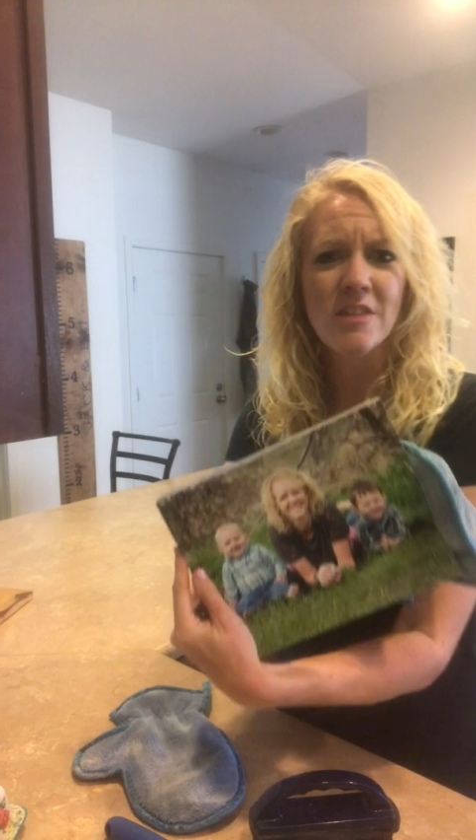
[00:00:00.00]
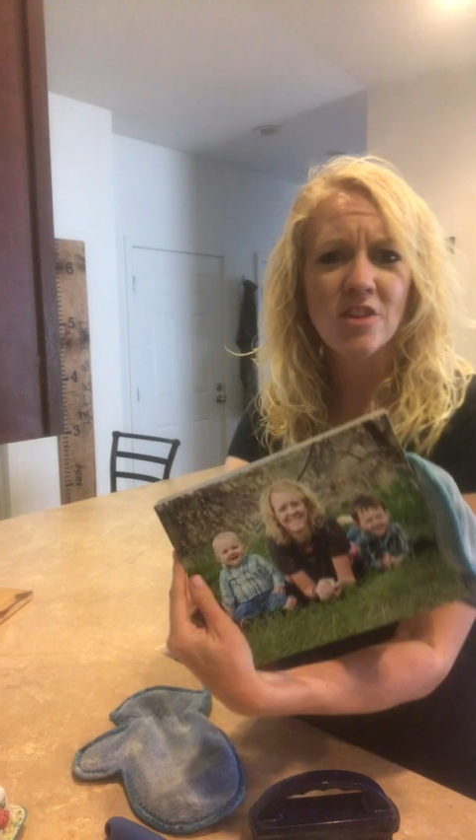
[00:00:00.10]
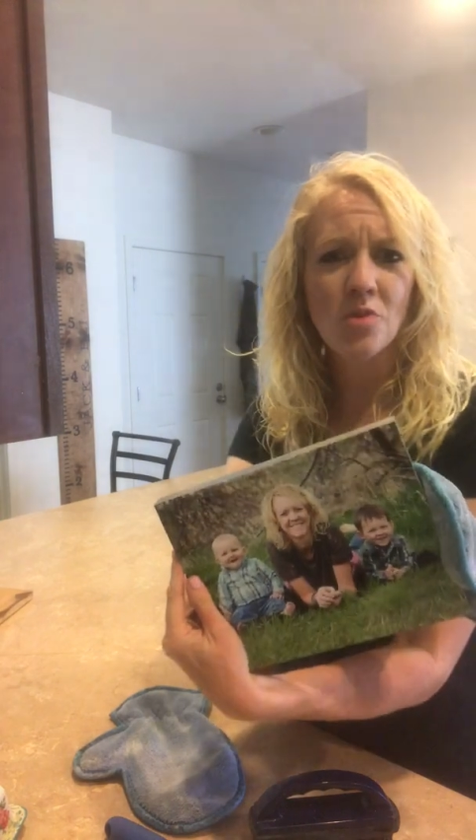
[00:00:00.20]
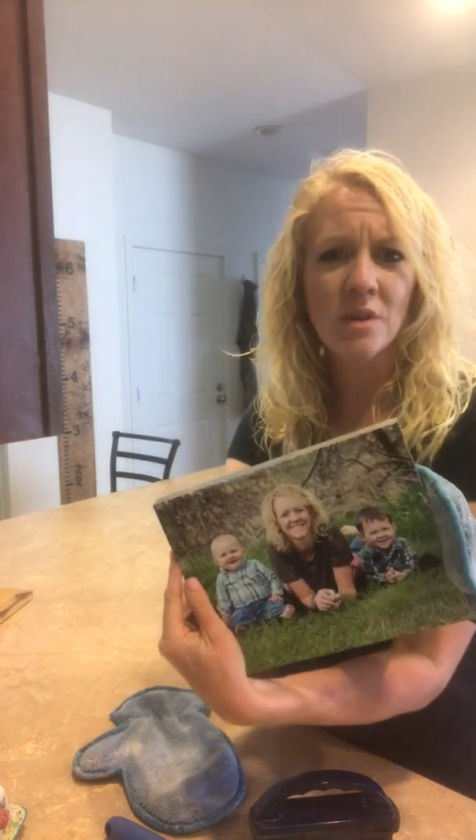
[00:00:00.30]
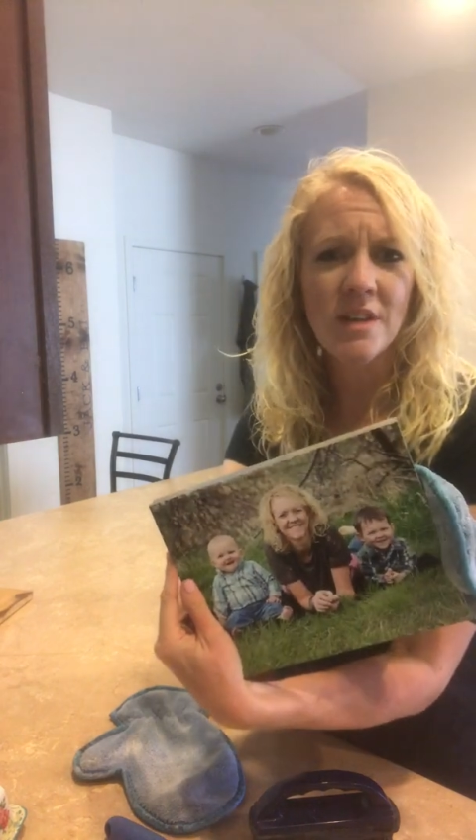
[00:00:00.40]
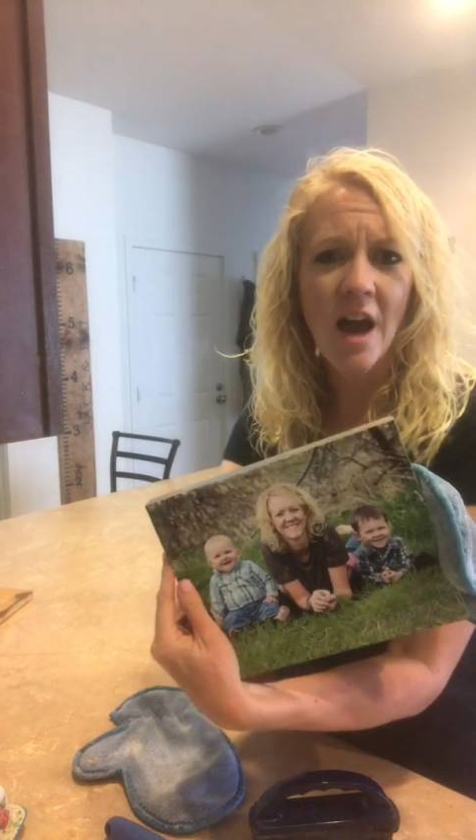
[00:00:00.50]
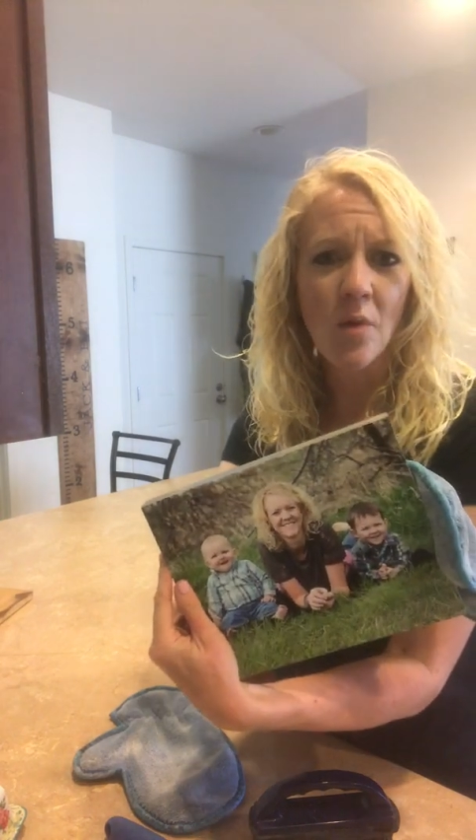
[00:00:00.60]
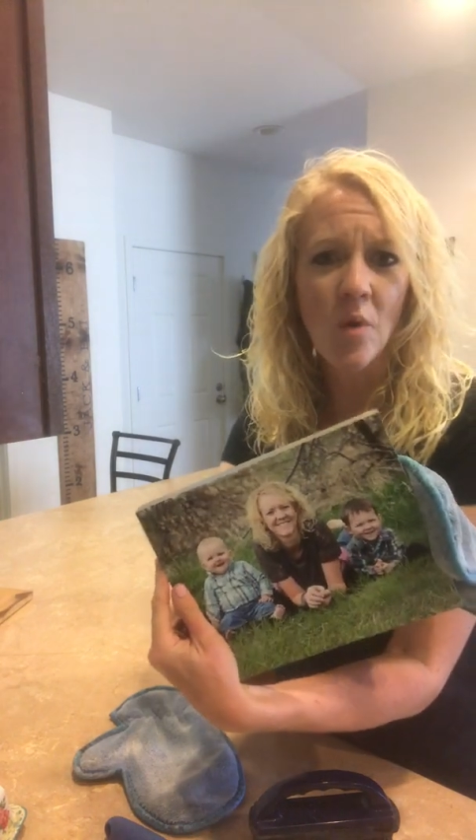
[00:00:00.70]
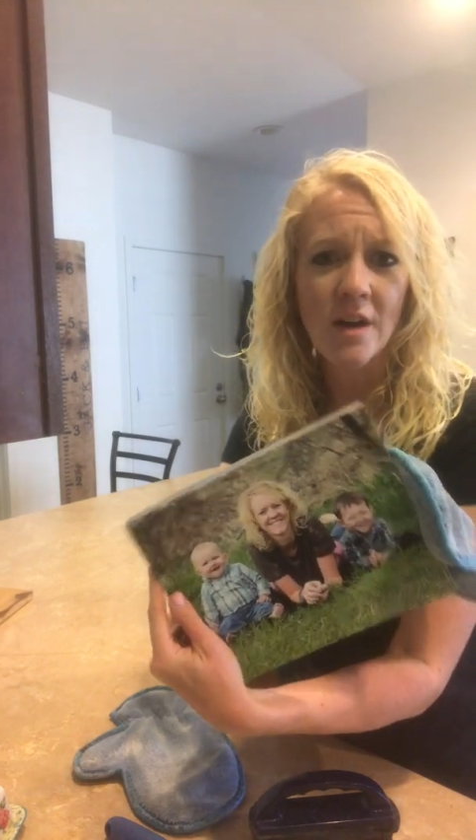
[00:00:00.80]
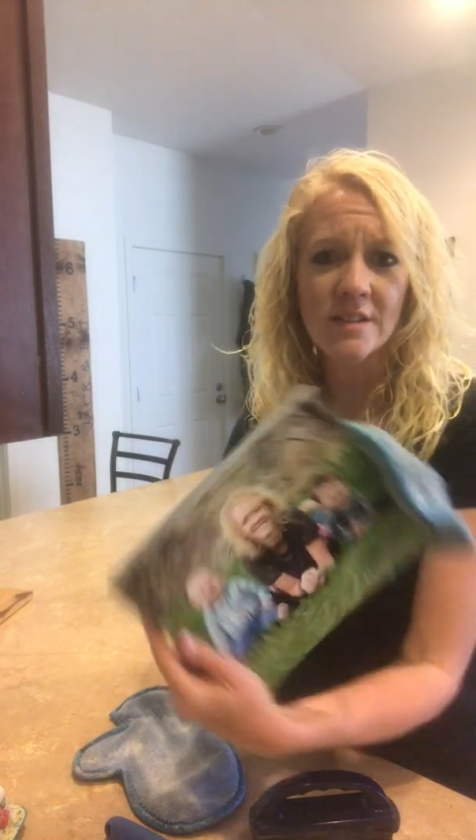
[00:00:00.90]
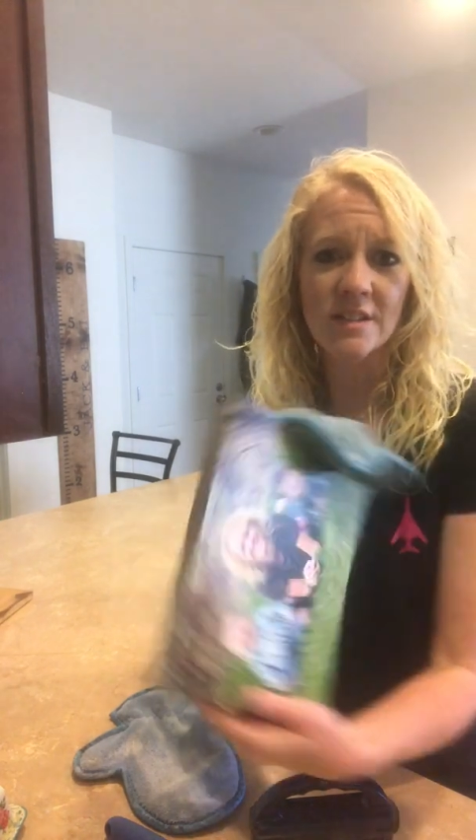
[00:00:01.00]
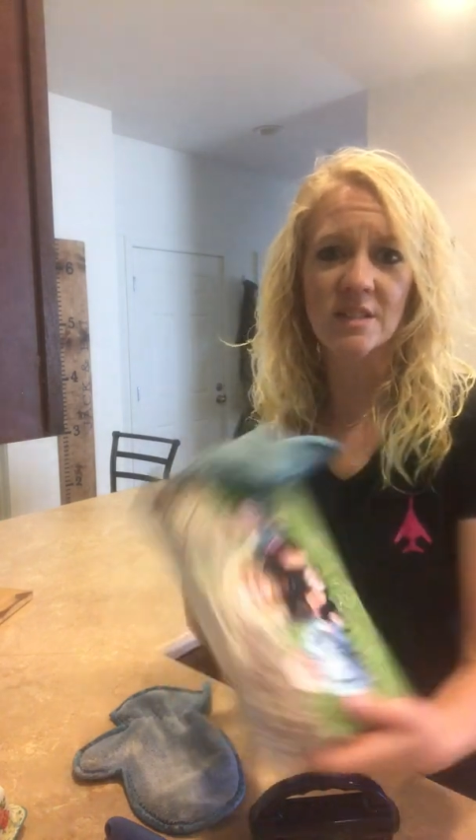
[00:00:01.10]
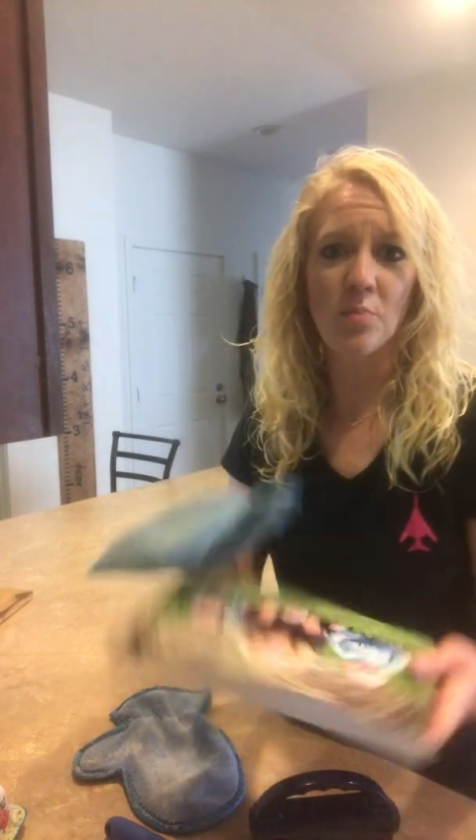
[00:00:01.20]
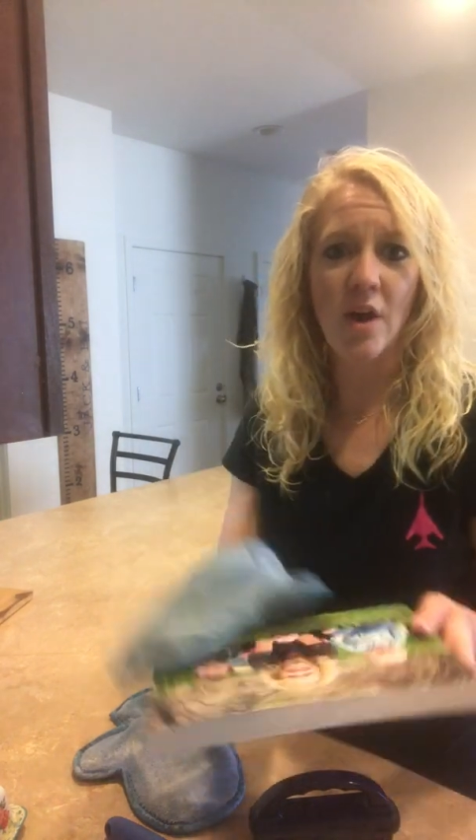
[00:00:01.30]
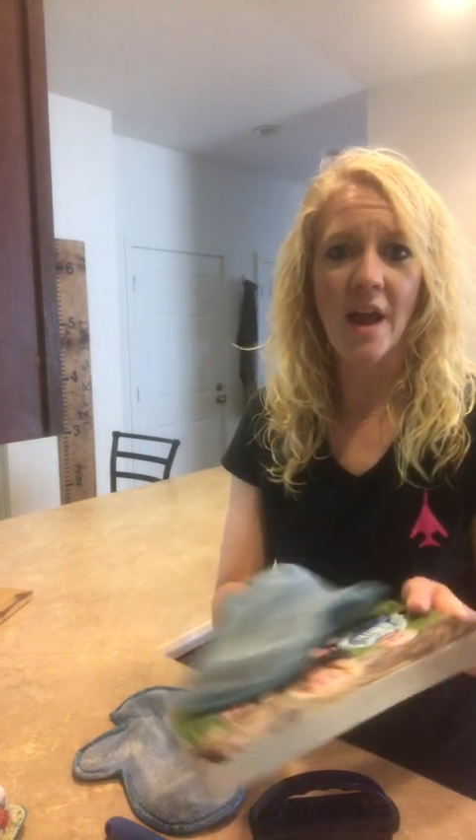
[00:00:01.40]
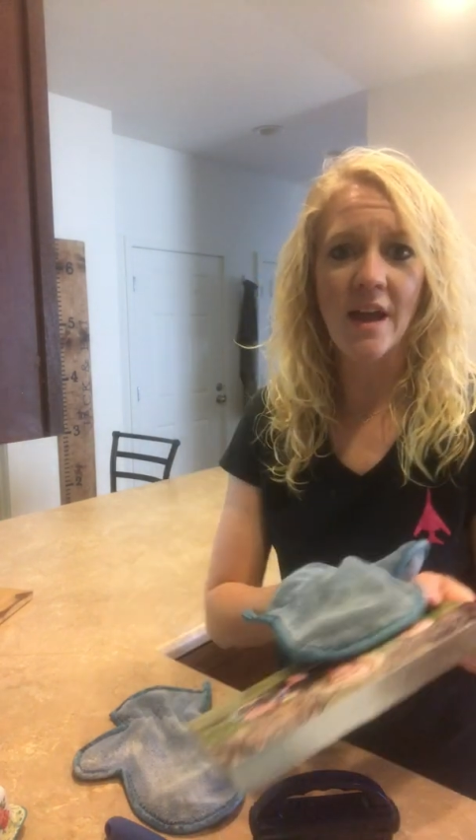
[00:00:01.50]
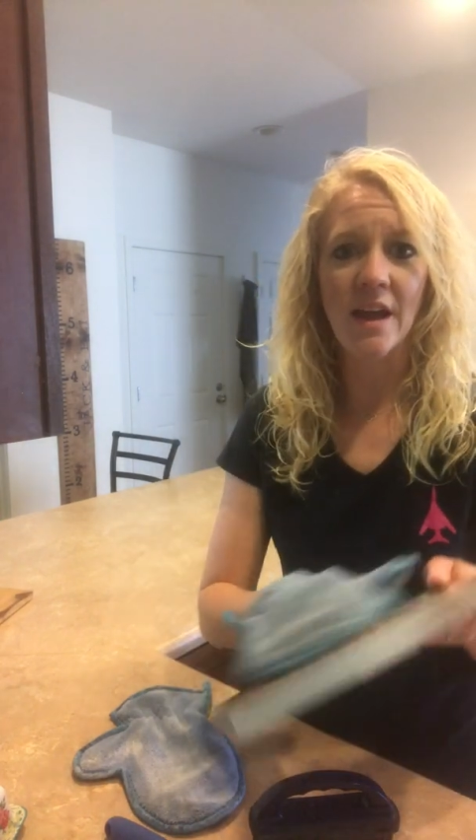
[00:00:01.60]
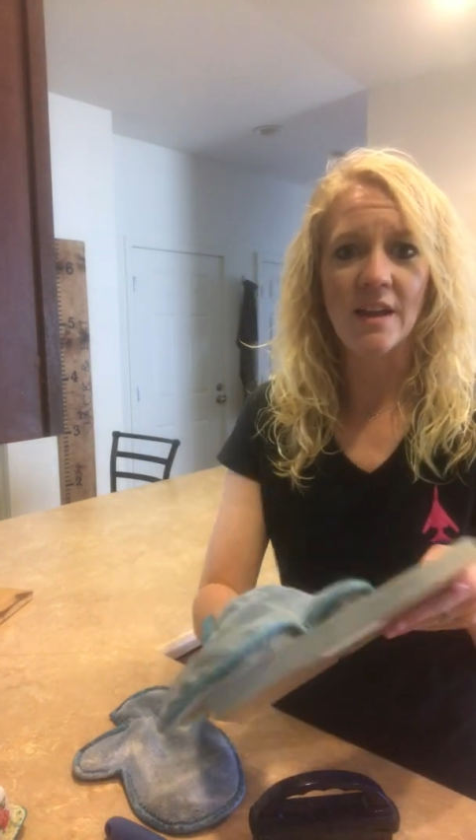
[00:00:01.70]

that you would not want to spray